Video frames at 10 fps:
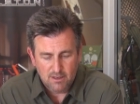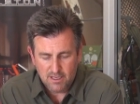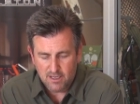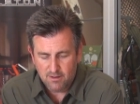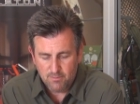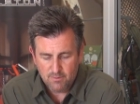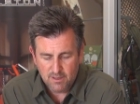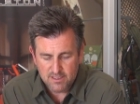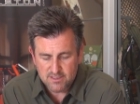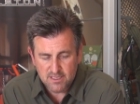Um,
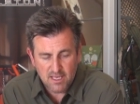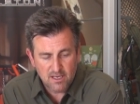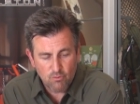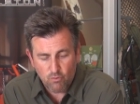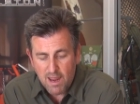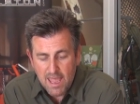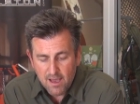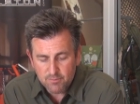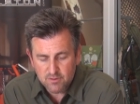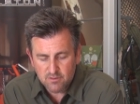it's then
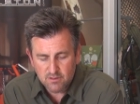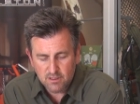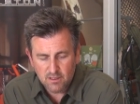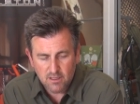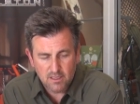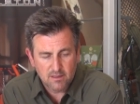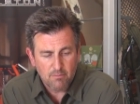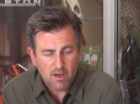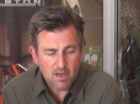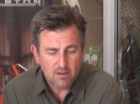wrapped at the
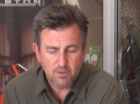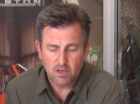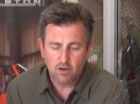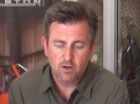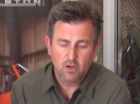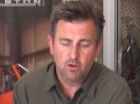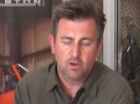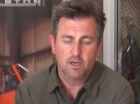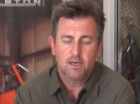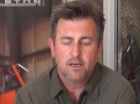bottom here,
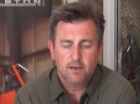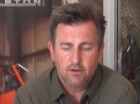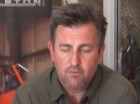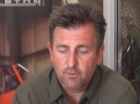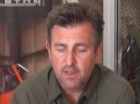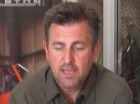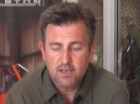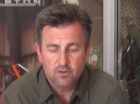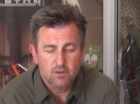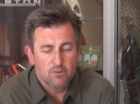uh, or for the
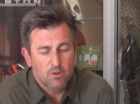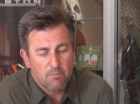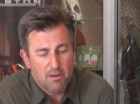handle, with